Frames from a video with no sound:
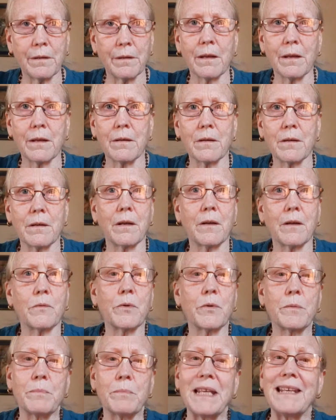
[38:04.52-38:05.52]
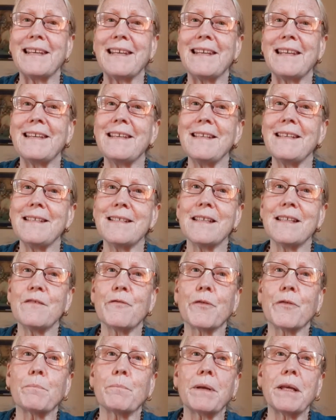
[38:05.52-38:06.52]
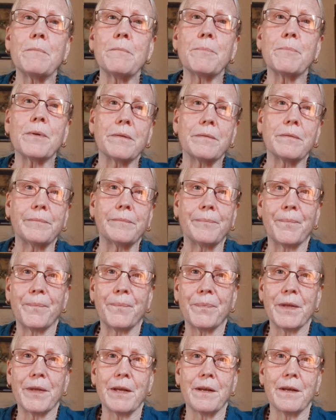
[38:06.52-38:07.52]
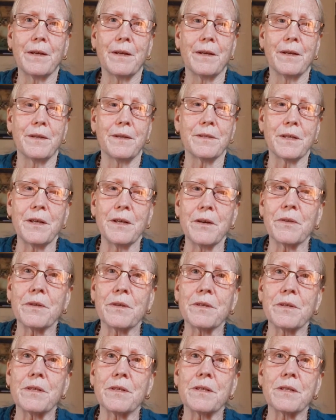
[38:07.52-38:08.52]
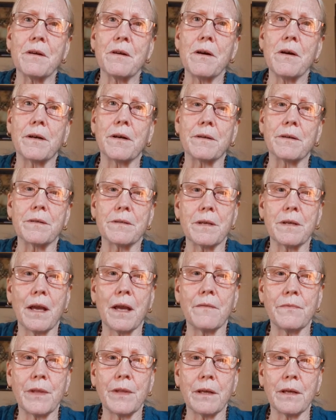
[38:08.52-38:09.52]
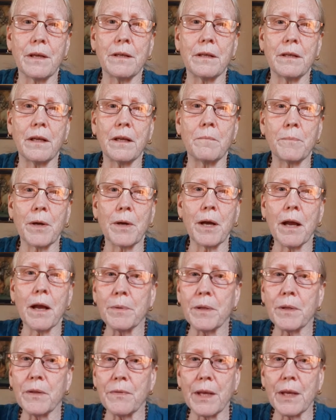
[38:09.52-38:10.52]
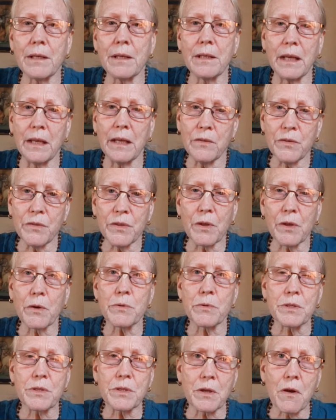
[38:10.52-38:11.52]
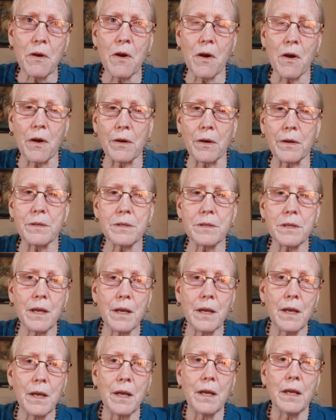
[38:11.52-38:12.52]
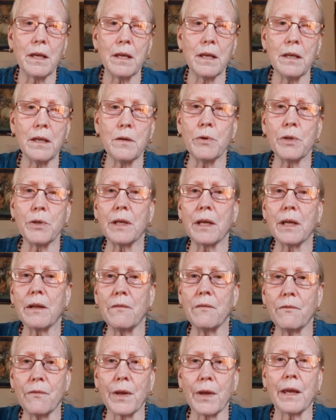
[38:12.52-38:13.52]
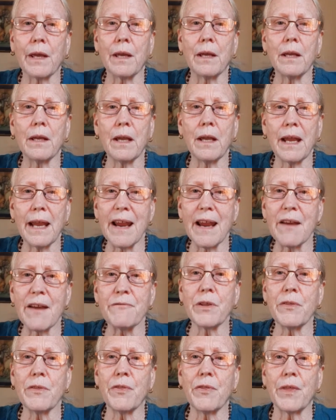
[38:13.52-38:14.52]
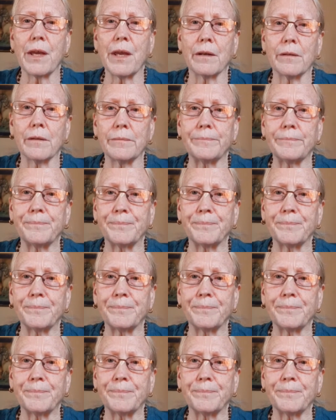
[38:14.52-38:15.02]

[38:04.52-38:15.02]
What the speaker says: that it would be easy for people to hear these songs and then imbibe. And then in those songs, he would convey everything,